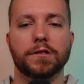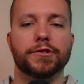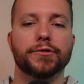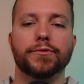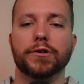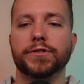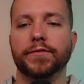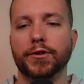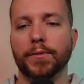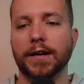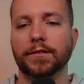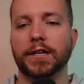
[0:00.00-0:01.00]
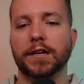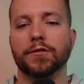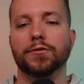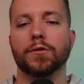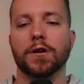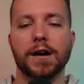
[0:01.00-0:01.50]
to those of you out there
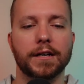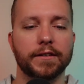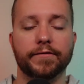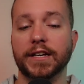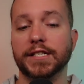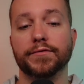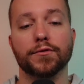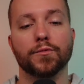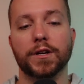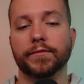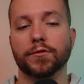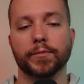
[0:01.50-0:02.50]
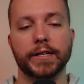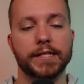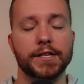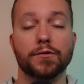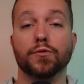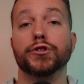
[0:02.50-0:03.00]
who are on the fence for whatever
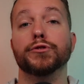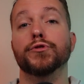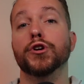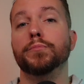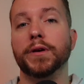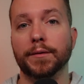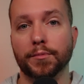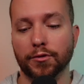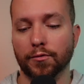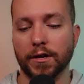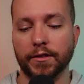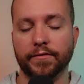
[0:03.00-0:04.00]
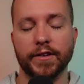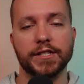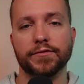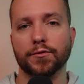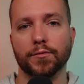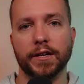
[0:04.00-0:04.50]
reason, or you know people who are on the
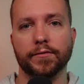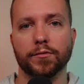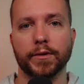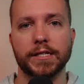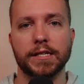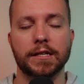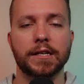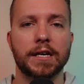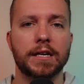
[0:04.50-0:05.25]
fence for whatever reason,